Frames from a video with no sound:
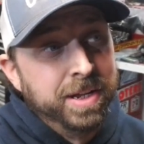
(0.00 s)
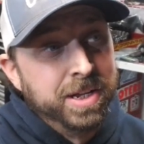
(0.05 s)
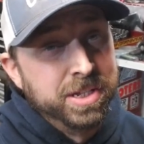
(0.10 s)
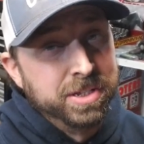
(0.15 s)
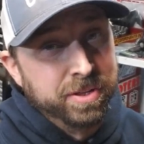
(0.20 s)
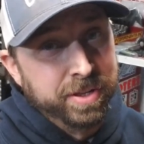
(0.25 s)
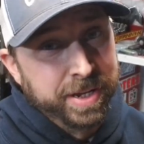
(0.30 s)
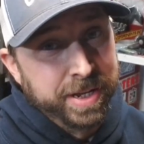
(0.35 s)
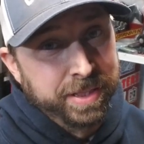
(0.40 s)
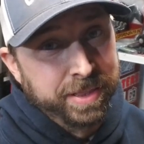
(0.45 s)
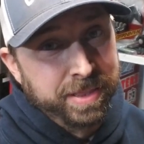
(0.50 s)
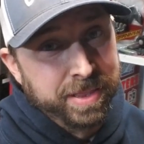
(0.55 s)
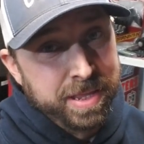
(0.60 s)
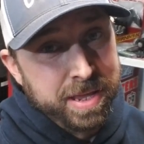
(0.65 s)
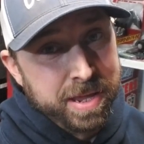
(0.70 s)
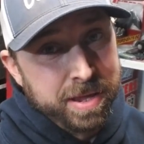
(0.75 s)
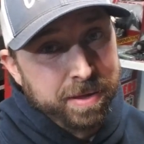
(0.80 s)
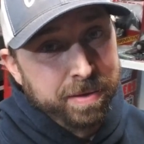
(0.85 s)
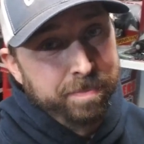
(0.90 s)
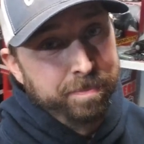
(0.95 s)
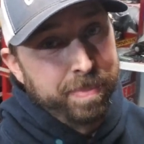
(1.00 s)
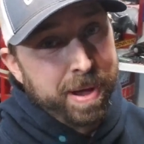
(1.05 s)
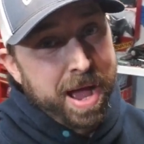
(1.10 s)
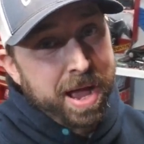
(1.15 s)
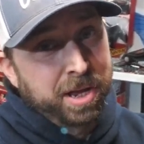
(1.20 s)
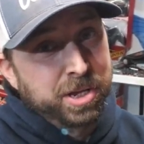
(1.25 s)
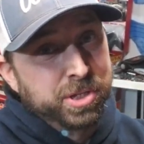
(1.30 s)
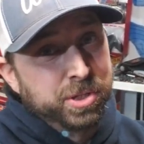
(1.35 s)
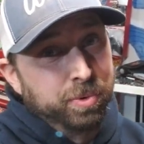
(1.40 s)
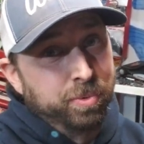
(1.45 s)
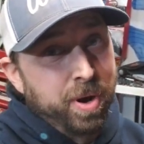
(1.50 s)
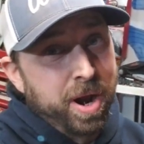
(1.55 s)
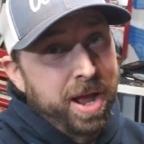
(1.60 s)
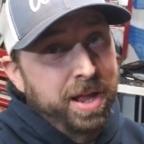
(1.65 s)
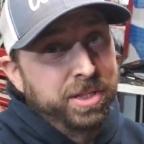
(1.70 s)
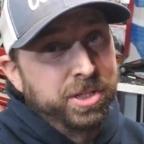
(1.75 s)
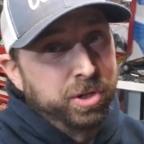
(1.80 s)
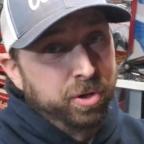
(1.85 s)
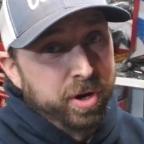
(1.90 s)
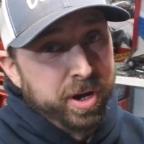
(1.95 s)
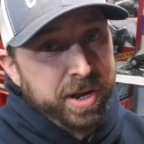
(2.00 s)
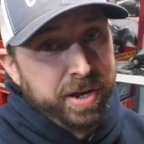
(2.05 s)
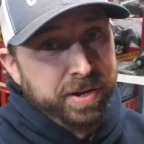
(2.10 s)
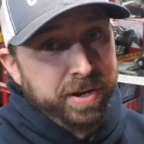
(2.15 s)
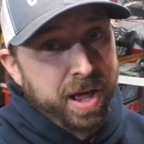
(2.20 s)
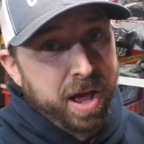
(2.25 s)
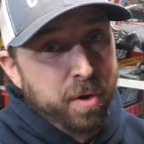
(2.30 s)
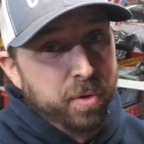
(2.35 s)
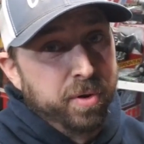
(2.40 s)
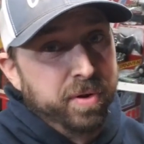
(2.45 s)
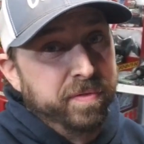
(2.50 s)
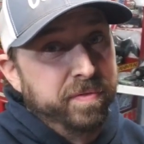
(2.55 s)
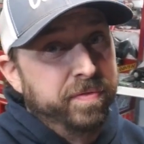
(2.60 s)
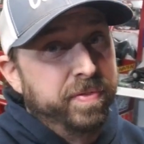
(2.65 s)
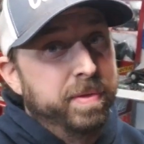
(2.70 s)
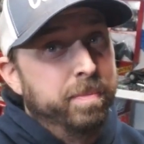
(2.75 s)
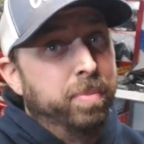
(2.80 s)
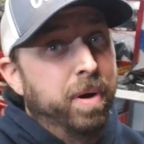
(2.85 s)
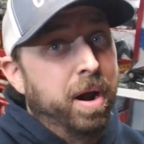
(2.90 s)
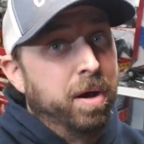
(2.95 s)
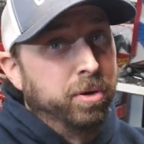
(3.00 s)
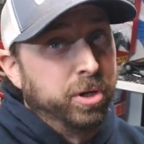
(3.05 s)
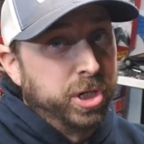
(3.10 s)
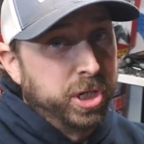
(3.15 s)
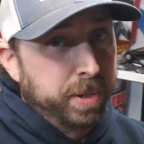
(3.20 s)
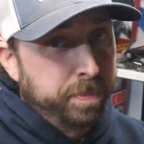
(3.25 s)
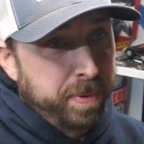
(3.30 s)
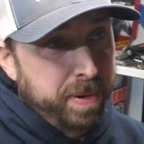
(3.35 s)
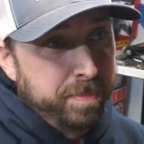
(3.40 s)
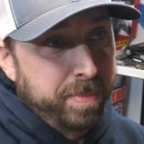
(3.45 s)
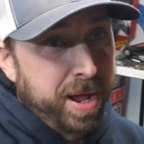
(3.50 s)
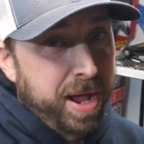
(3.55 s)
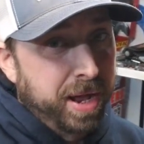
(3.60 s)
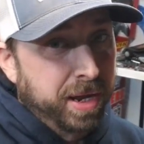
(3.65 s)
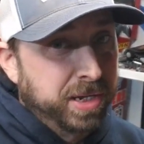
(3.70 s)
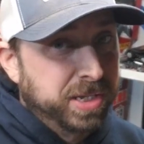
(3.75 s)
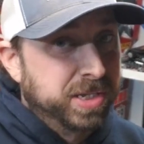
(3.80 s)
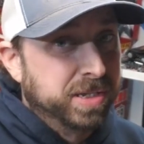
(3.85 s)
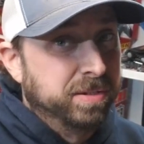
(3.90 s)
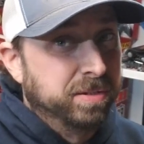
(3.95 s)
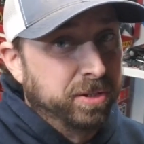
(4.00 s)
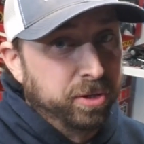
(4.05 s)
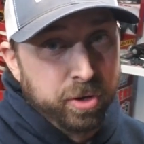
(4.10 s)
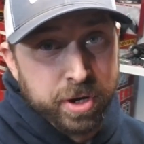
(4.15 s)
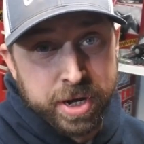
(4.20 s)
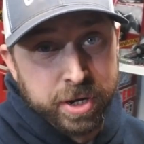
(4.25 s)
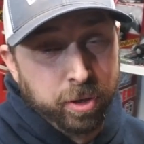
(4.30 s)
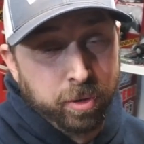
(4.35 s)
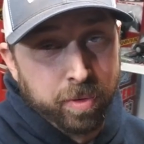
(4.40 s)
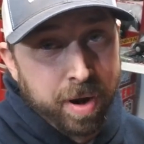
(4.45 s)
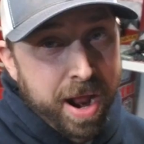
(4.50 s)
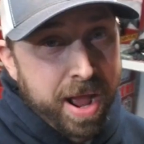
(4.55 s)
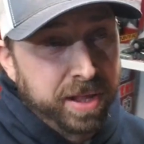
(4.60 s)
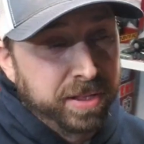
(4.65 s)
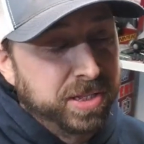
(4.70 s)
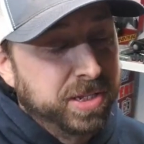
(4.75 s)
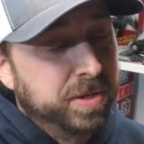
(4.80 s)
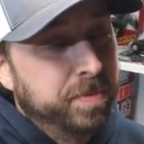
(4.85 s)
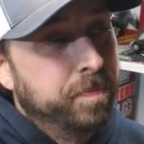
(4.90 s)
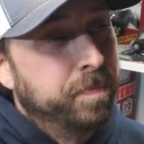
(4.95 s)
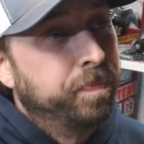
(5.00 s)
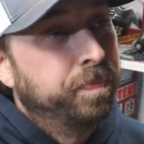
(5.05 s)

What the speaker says: So I get the box the rods are in out of the brown shipping box. They're Eagle rods.